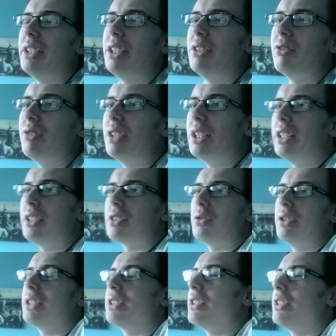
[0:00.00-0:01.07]
It really is a
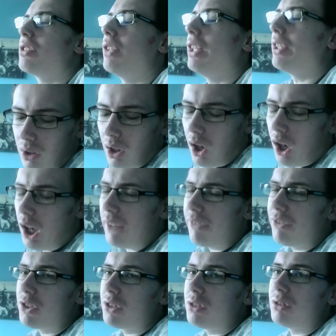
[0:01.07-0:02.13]
weird situation. I
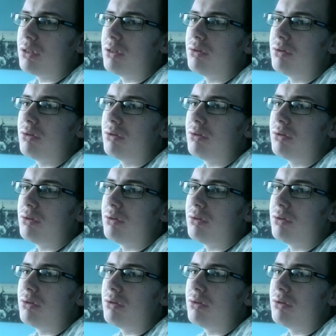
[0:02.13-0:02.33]
thought